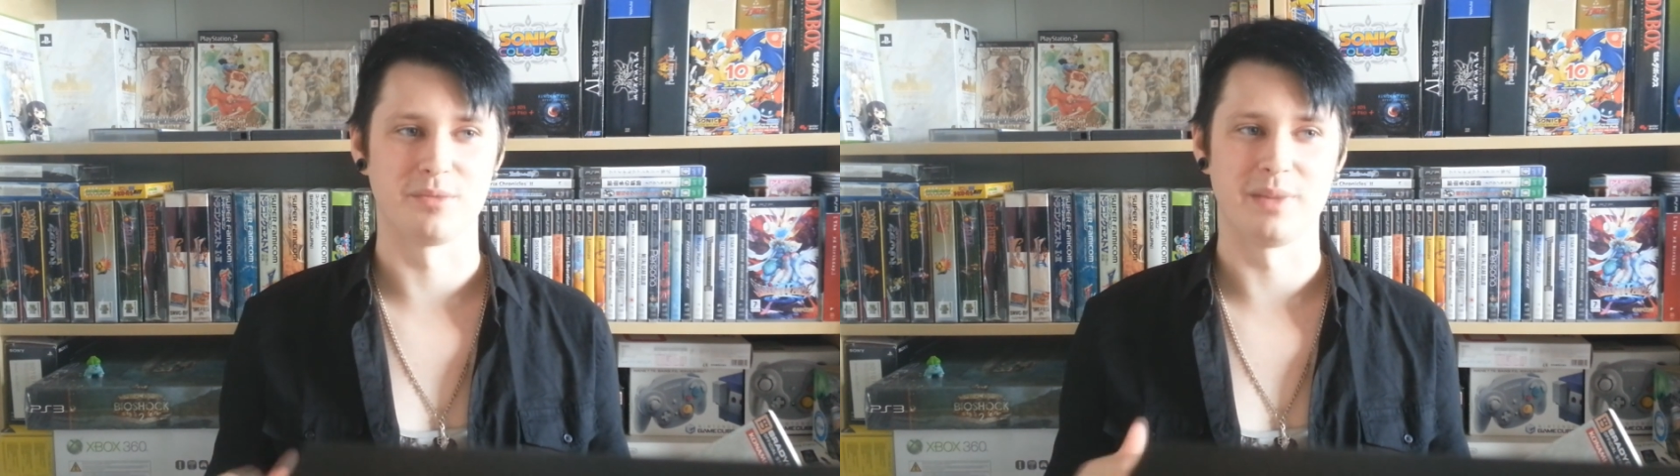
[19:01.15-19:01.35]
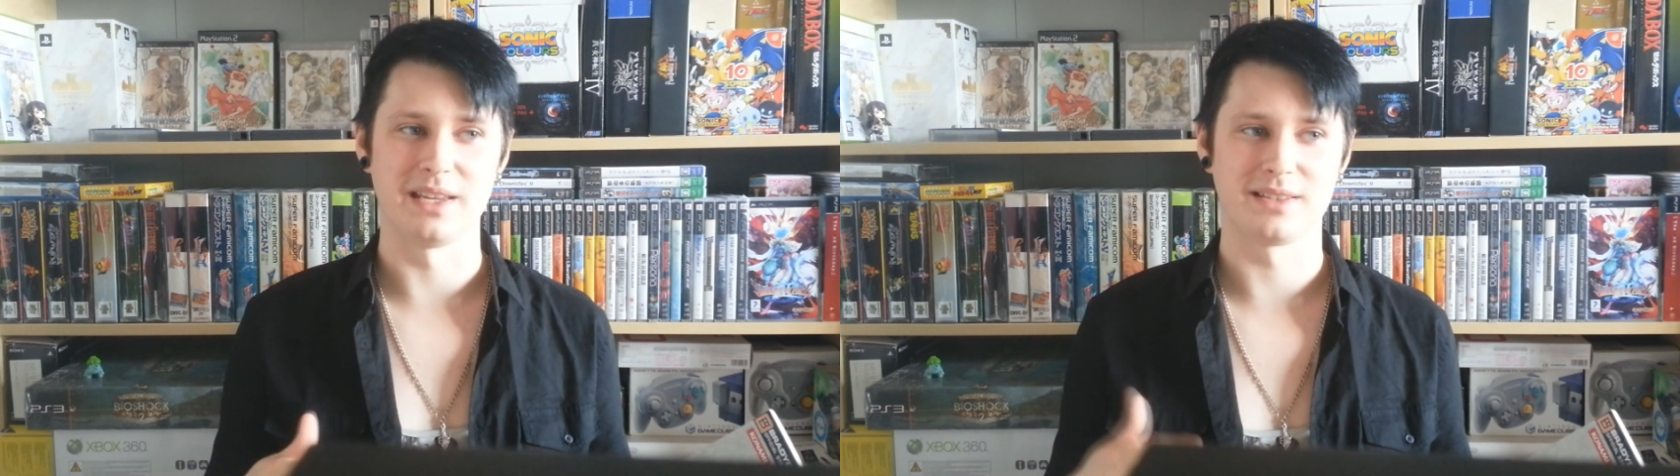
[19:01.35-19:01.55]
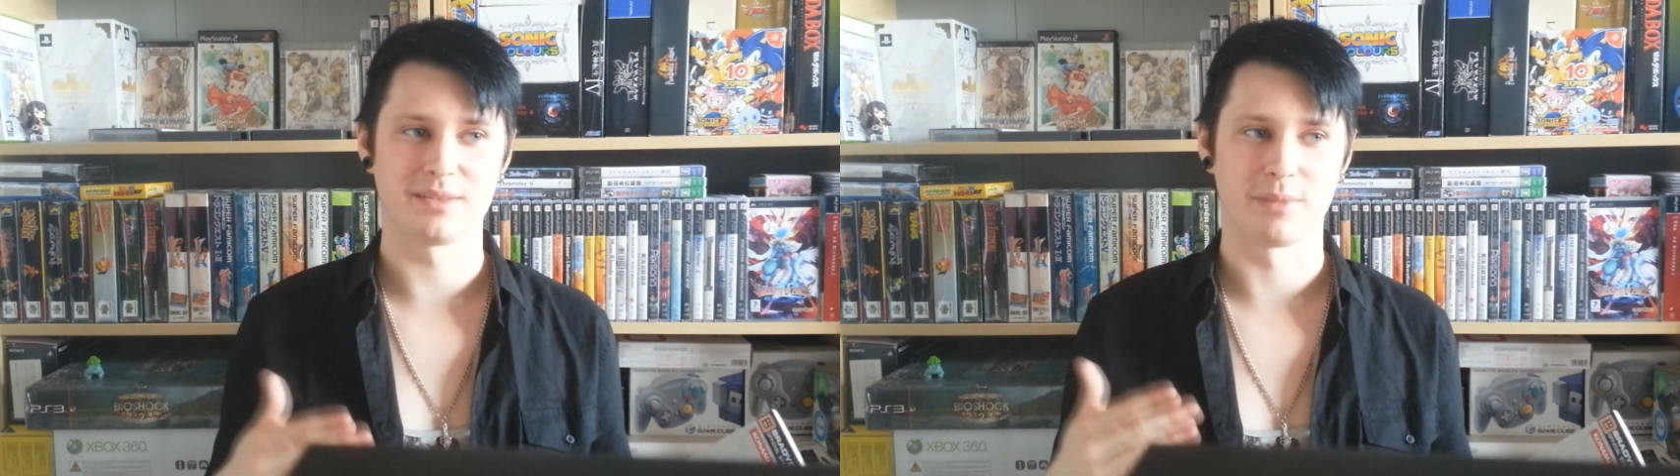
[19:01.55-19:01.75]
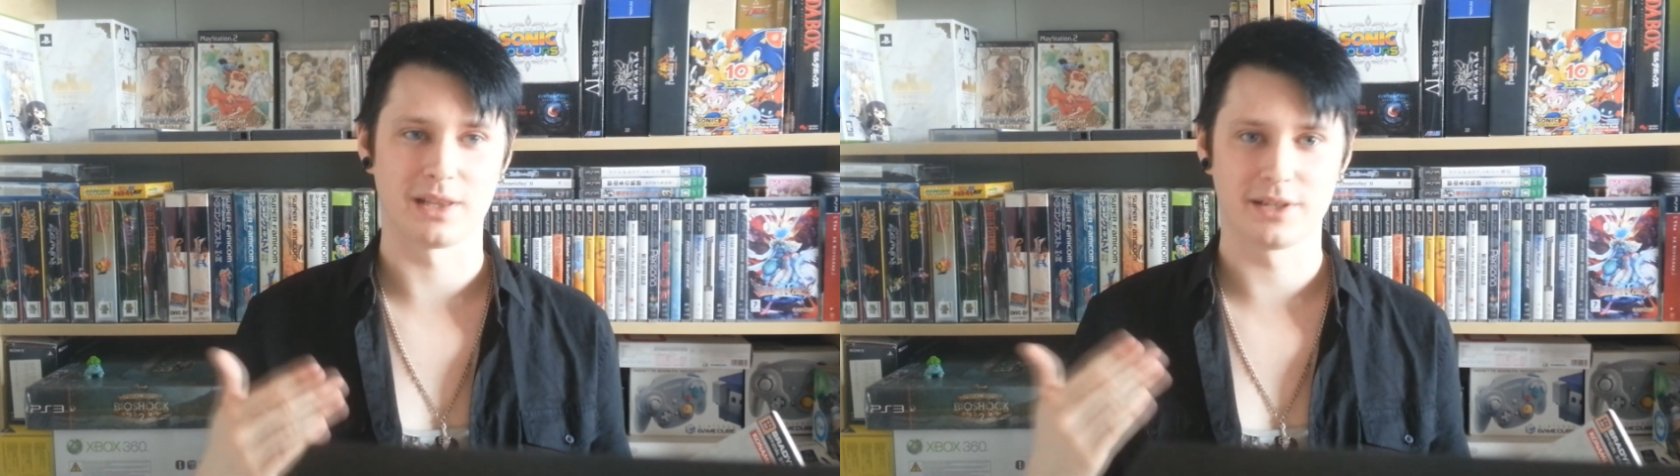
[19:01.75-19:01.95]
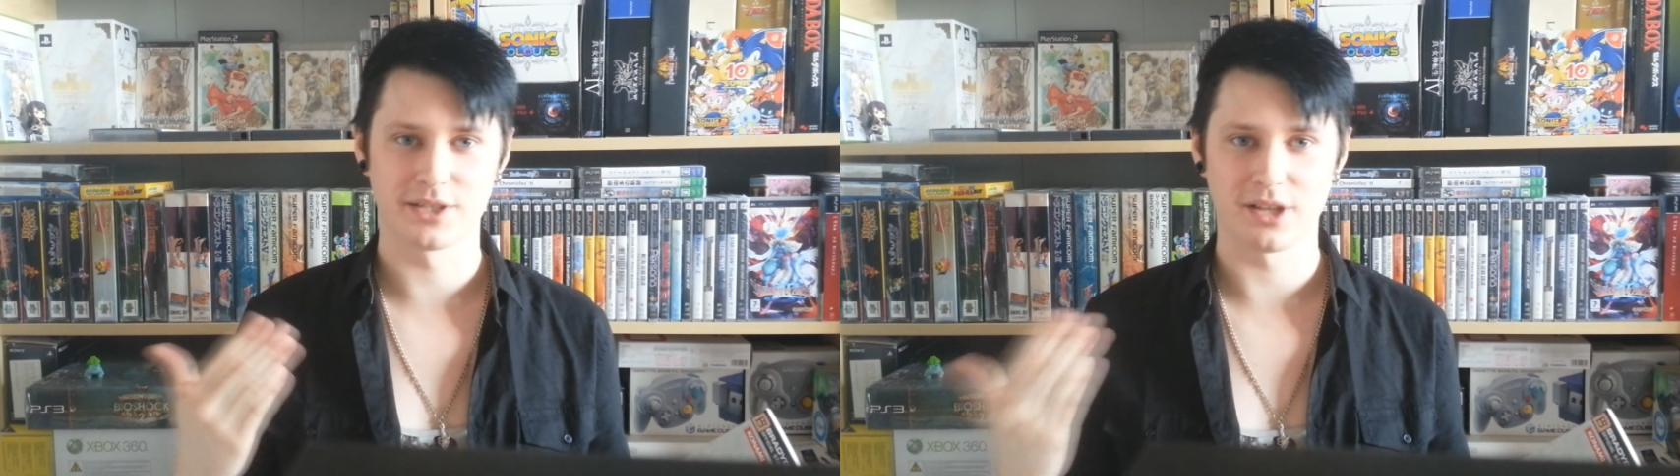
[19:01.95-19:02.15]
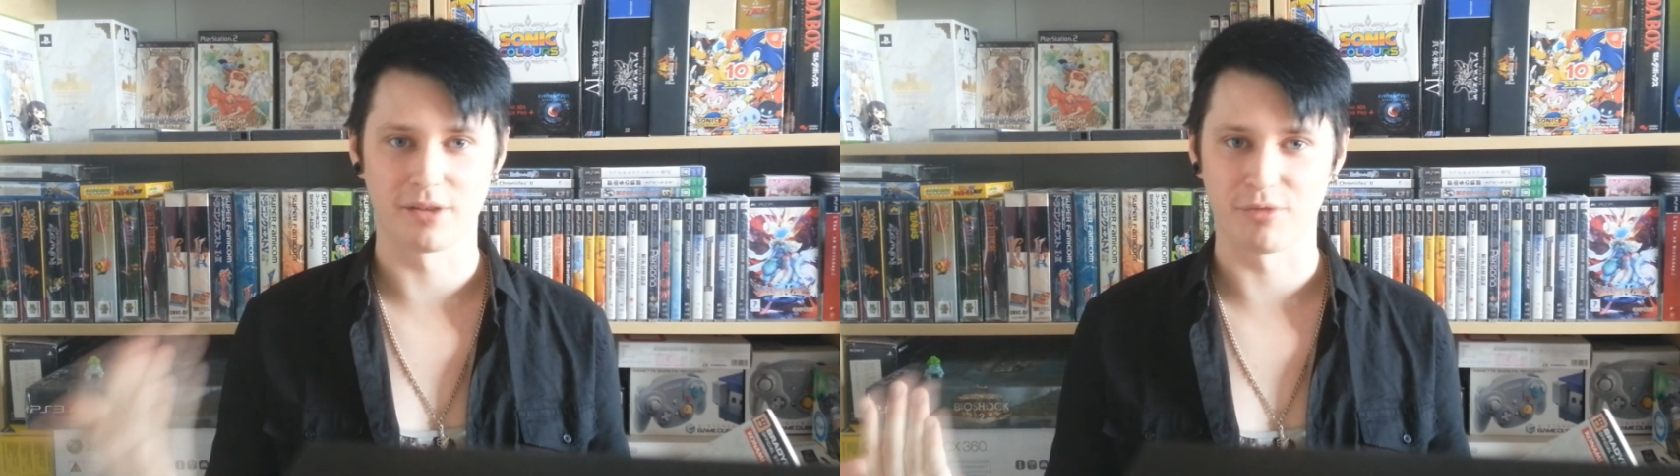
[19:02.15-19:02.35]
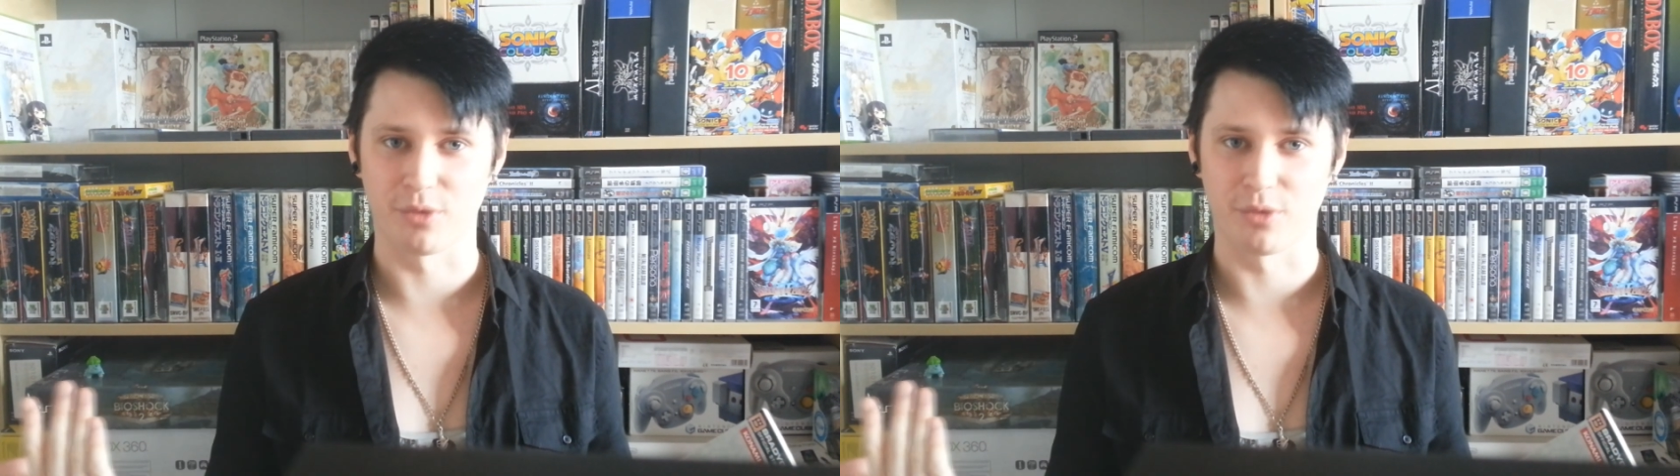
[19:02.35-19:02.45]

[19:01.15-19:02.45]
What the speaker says: to beat Metal Gear Solid